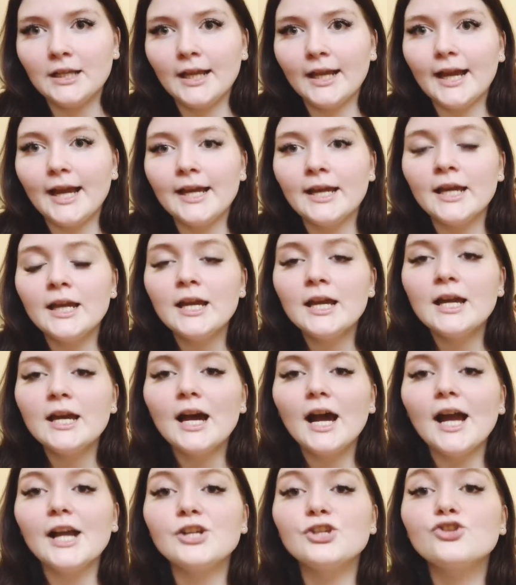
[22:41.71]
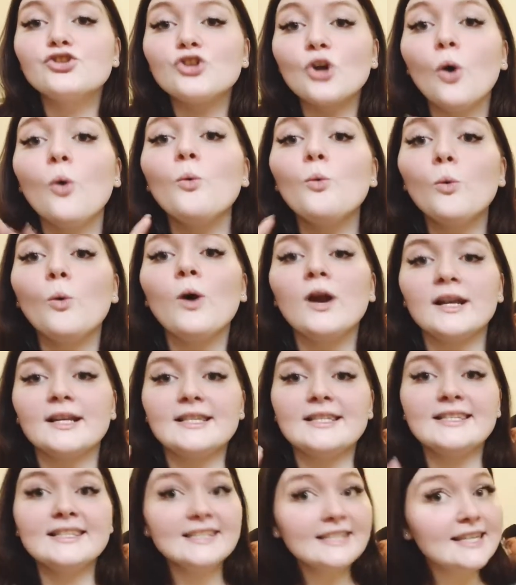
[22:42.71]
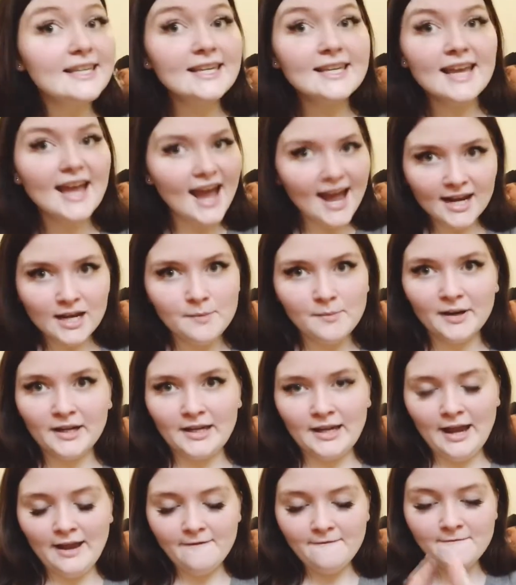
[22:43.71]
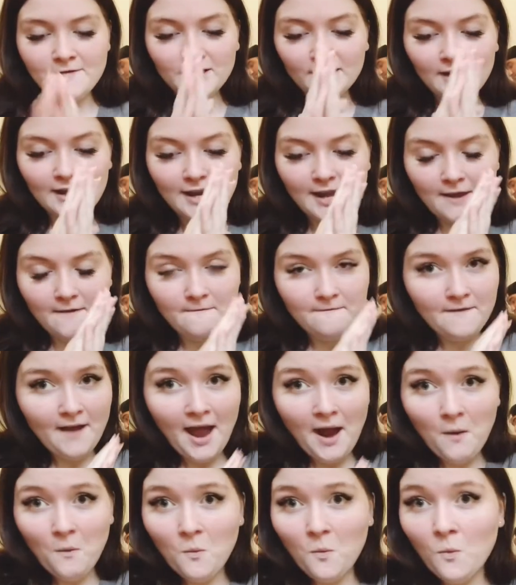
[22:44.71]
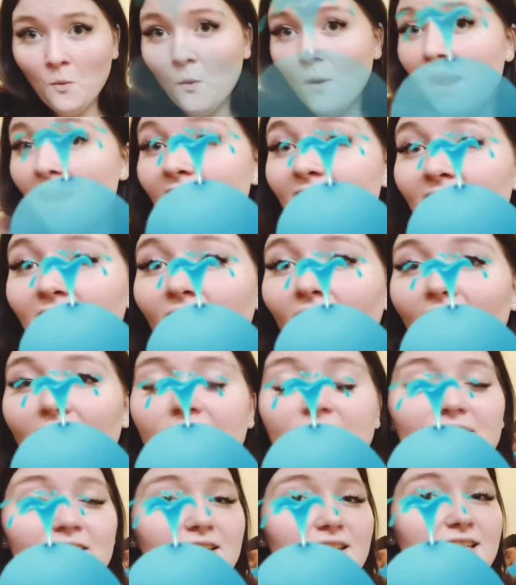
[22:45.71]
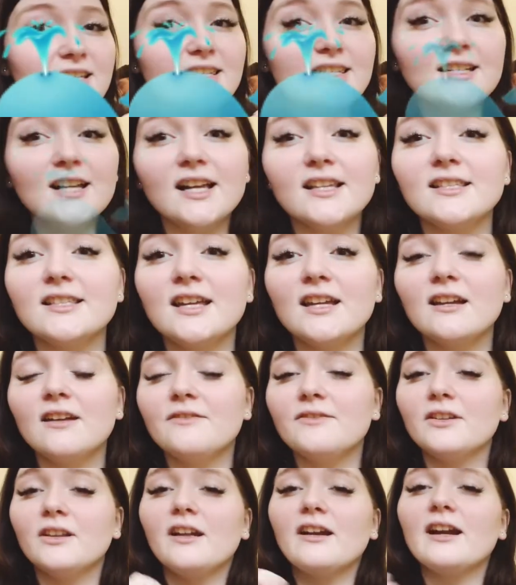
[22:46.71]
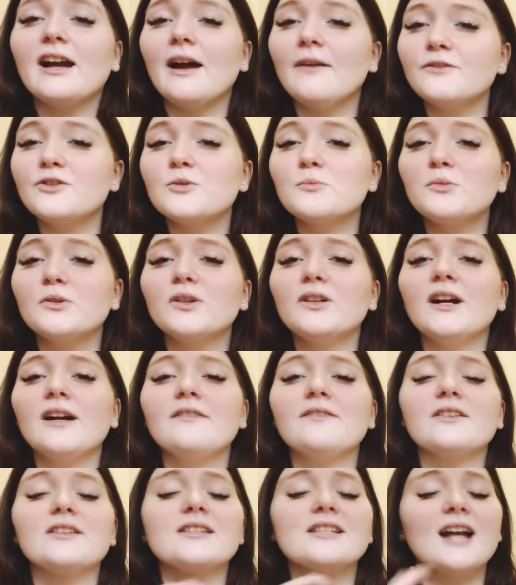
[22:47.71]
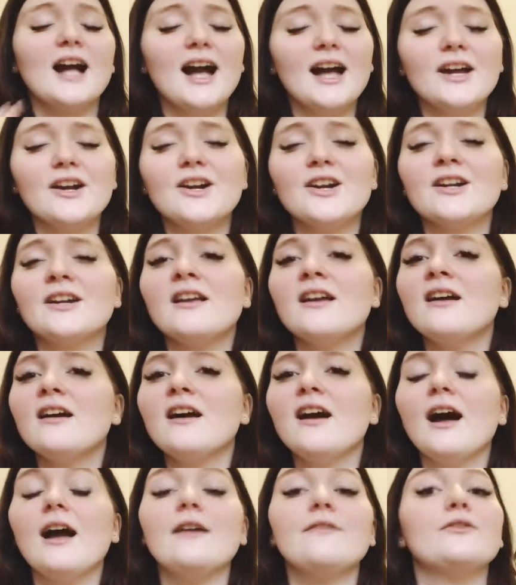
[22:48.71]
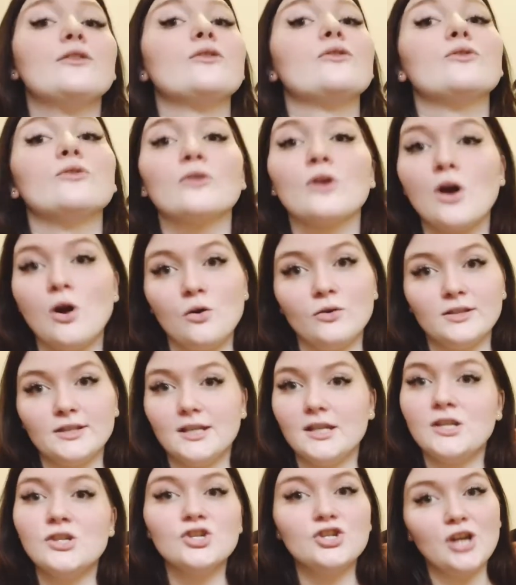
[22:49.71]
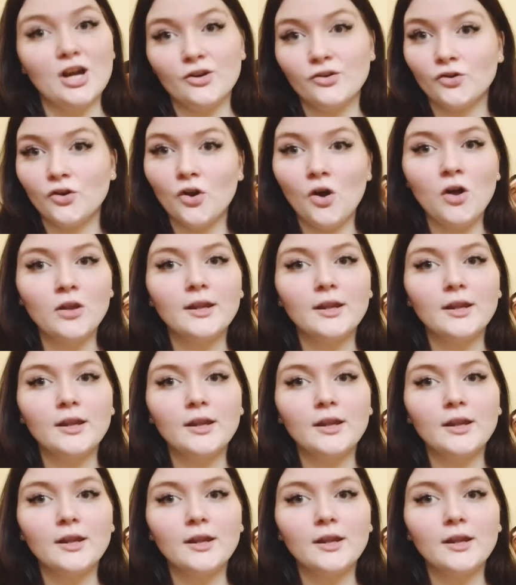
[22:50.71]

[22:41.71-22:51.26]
Like, I don't want to see anybody. I feel like a fat whale. I feel disgusting. I feel uncomfortable. I feel tired. I feel gross in general.